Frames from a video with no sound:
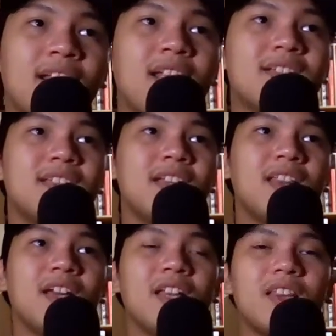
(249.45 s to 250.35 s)
And that's the
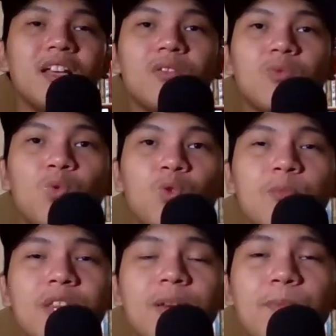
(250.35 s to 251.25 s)
thing I think
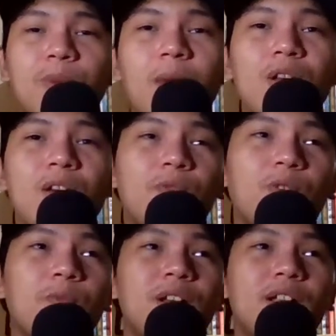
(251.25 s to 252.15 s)
would be the problem
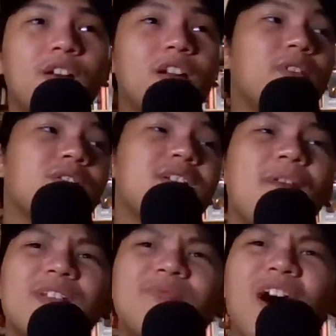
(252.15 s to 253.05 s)
for Billy Donovan because he
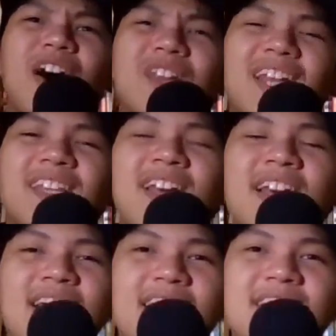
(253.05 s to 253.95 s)
haven't found yet
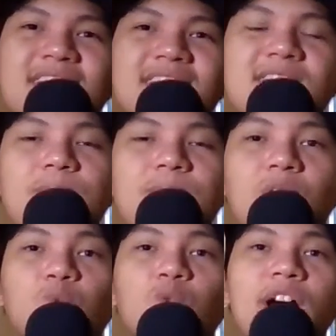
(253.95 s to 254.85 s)
a system
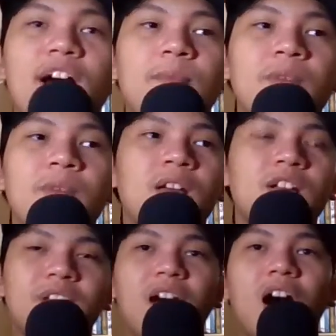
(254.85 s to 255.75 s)
that would help
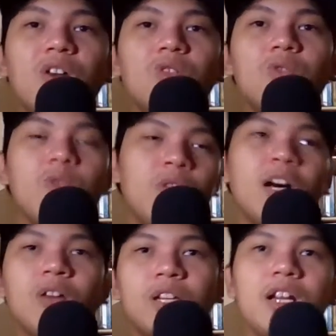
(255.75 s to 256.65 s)
Chicago
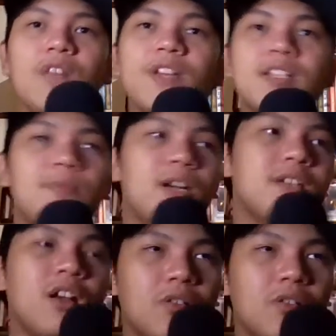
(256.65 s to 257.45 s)
without their defensive players.